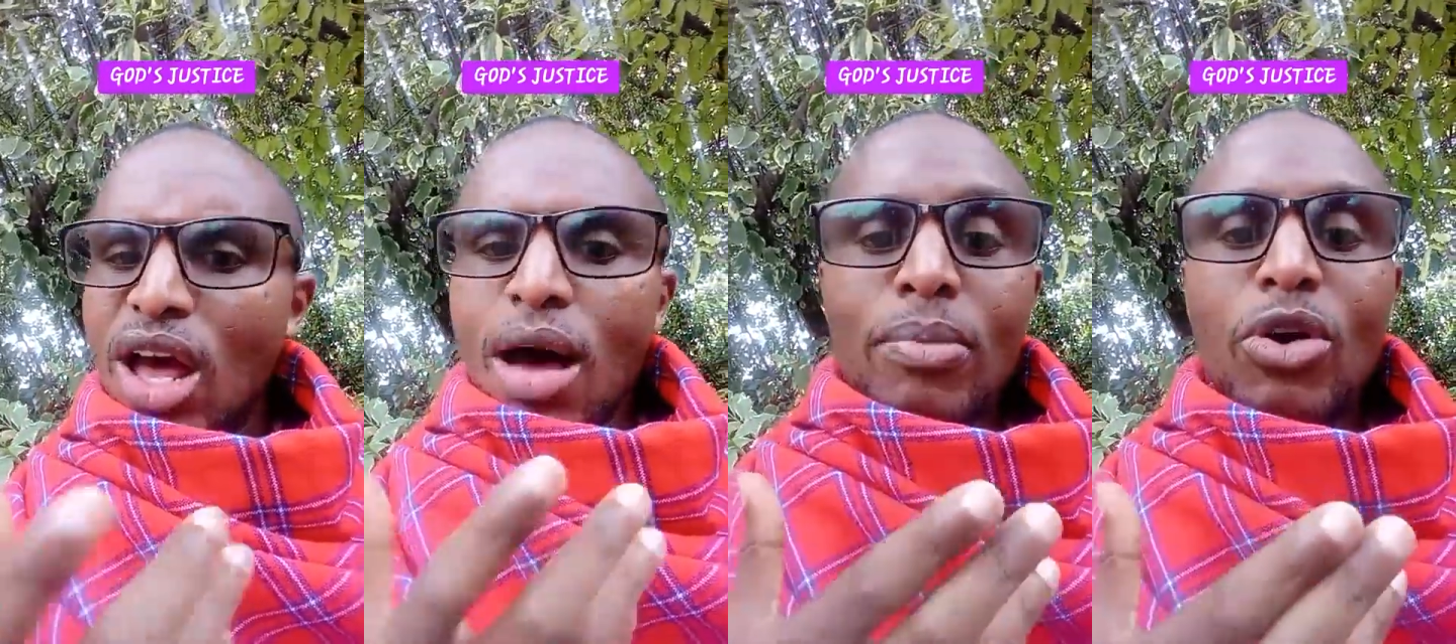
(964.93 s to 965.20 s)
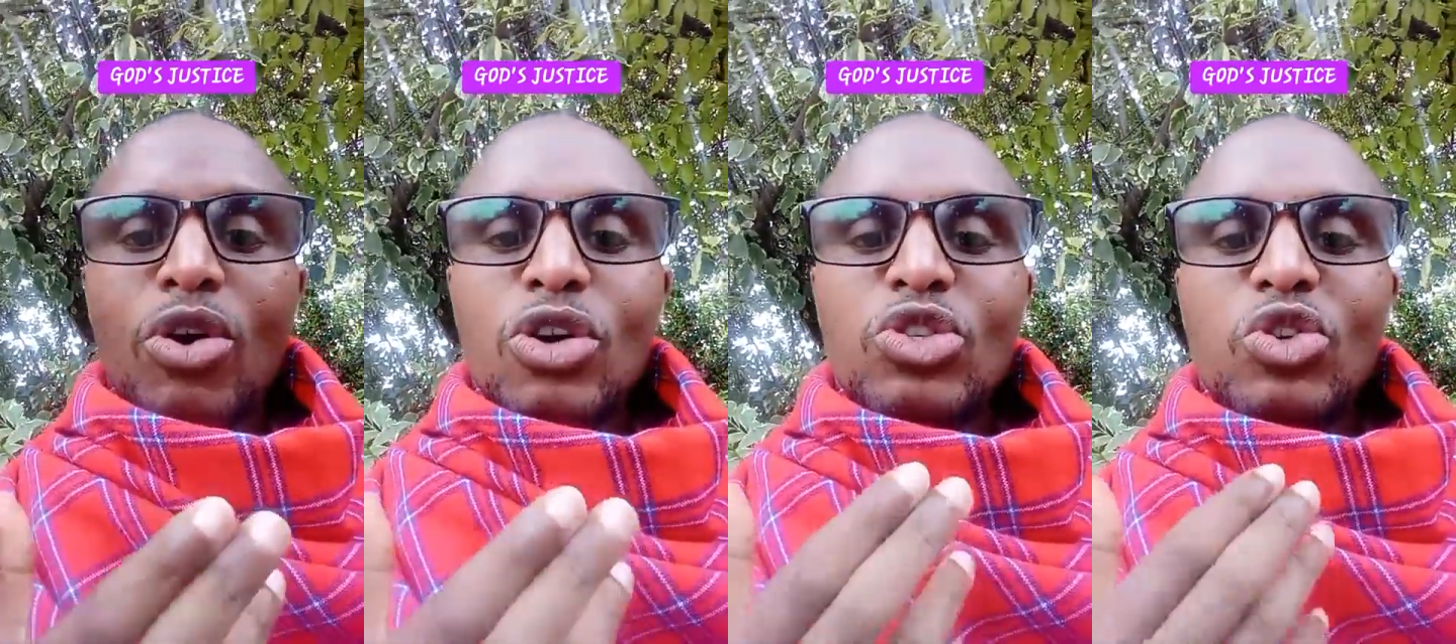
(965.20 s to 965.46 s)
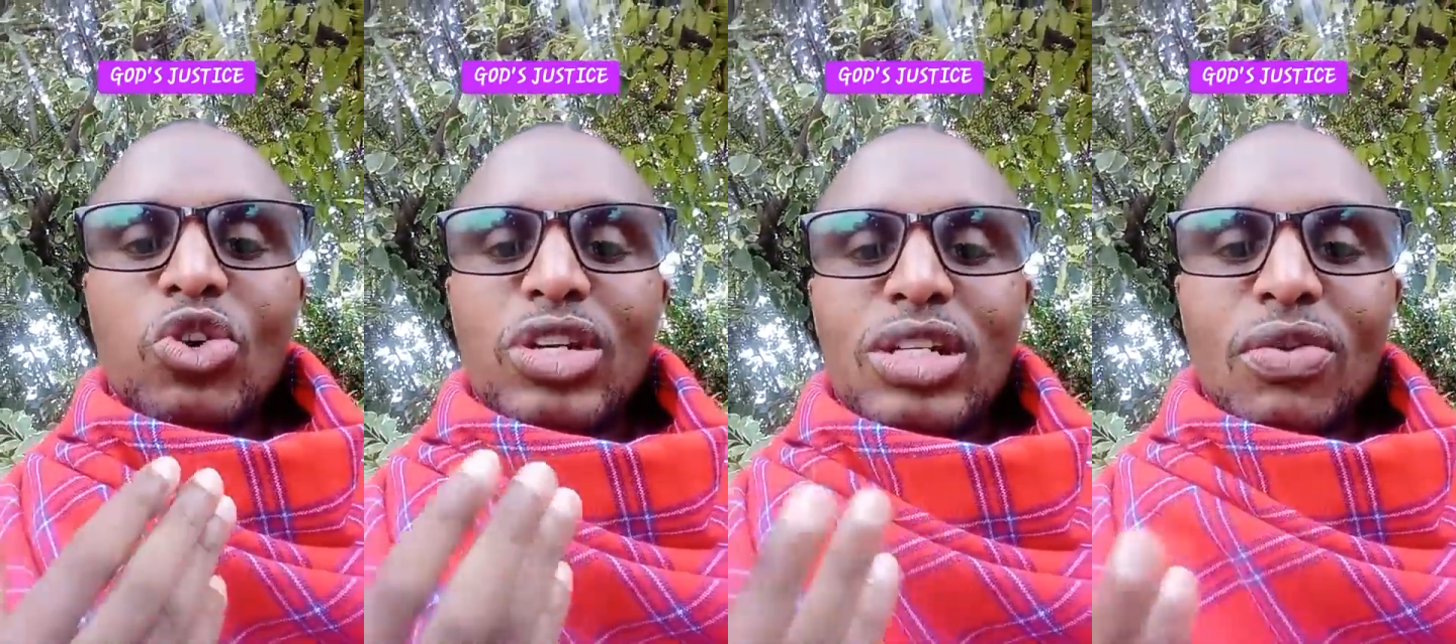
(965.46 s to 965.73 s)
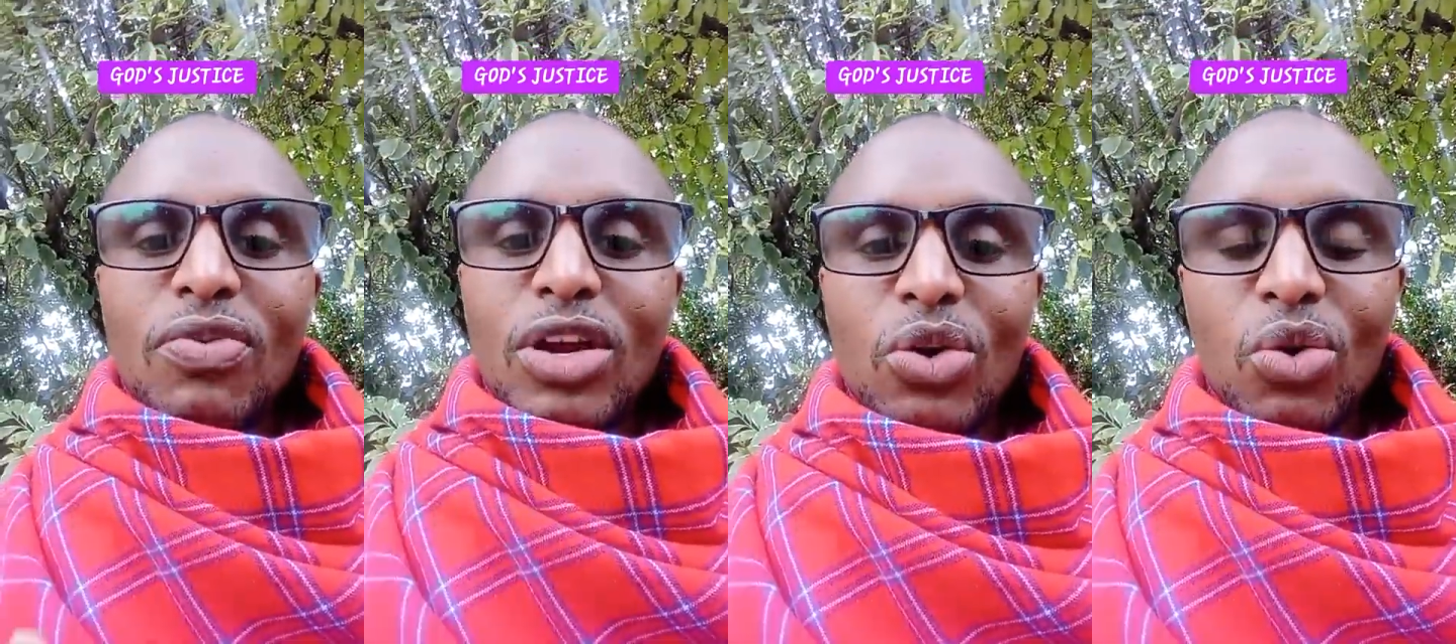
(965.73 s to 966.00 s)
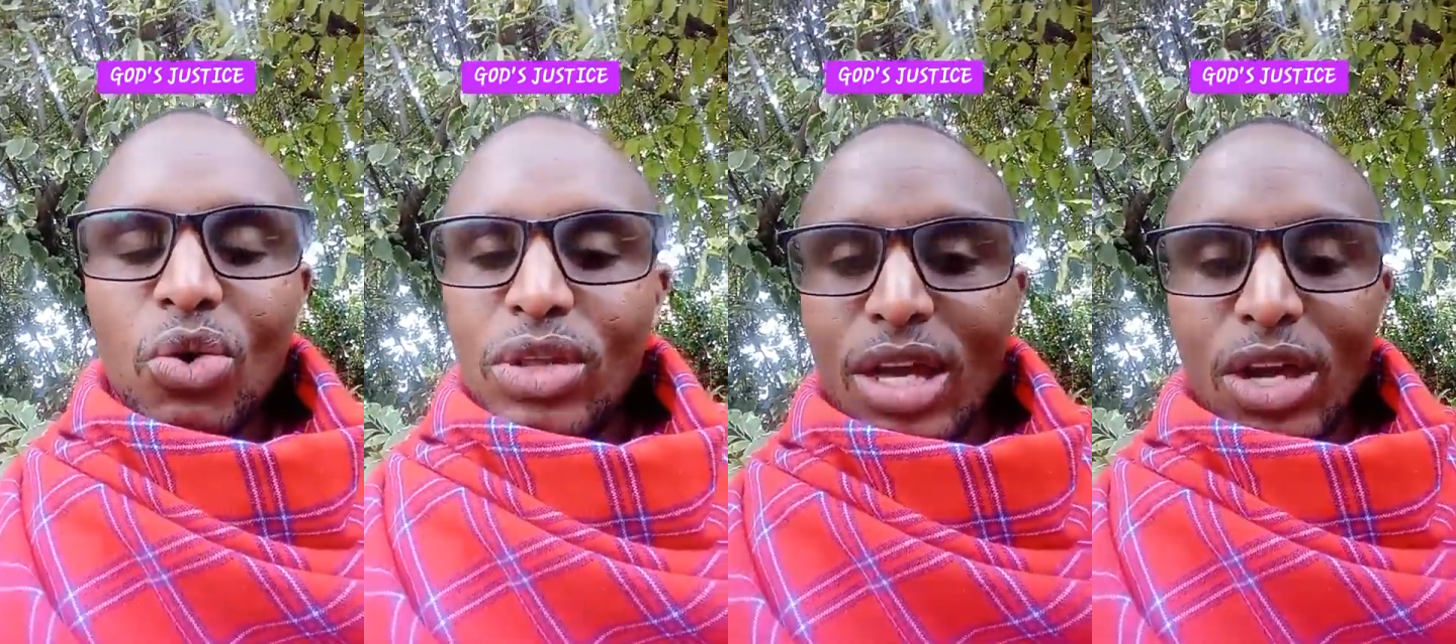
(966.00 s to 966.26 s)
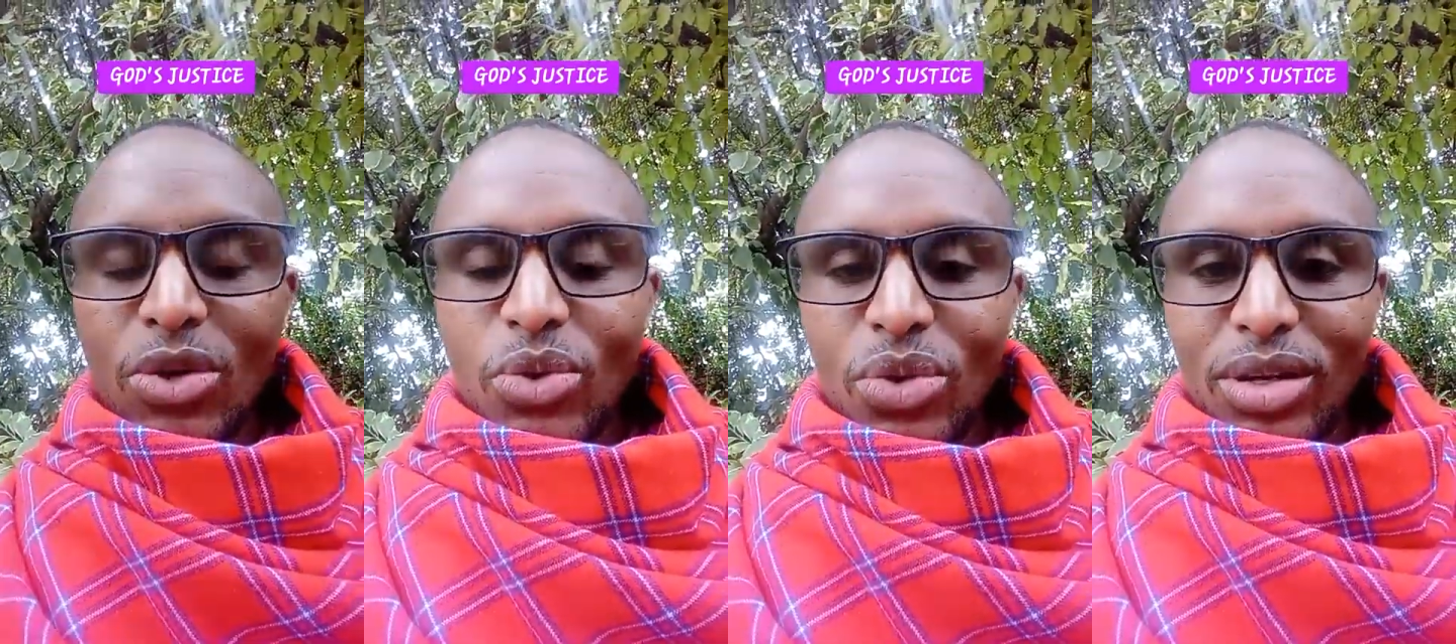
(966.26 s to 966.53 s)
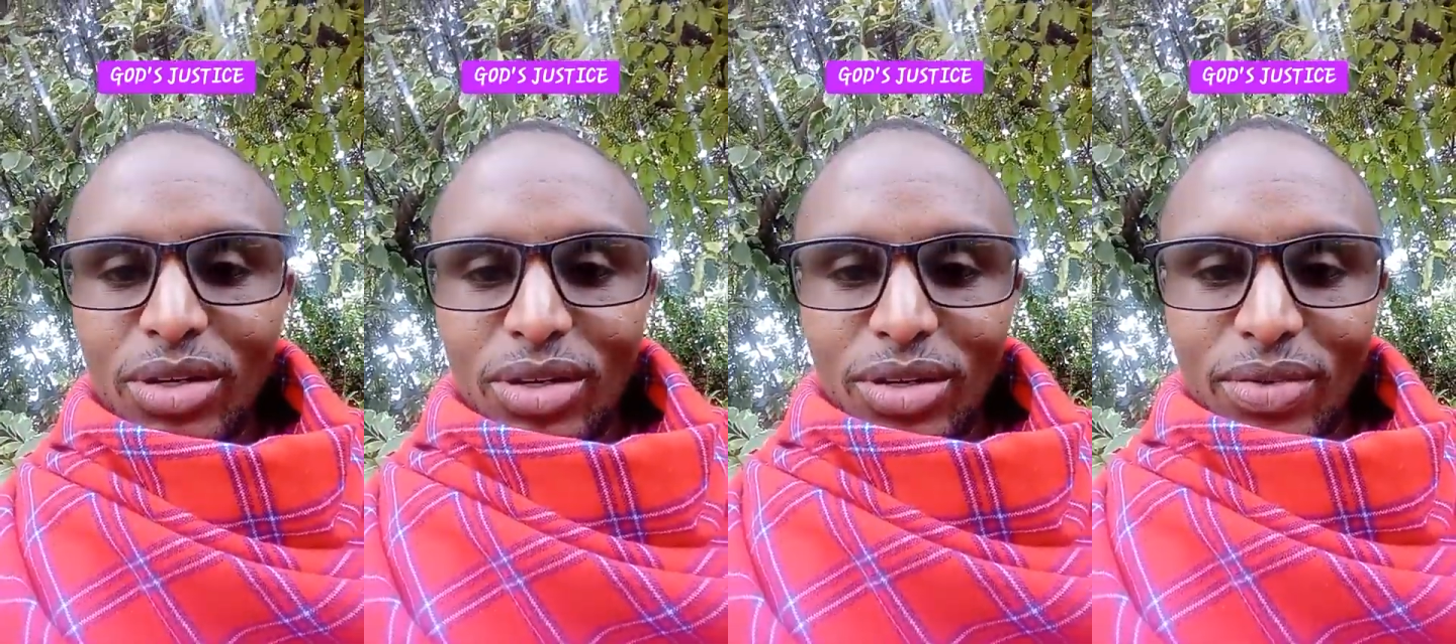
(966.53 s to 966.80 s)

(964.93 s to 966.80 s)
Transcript: because you don't even know what they are doing.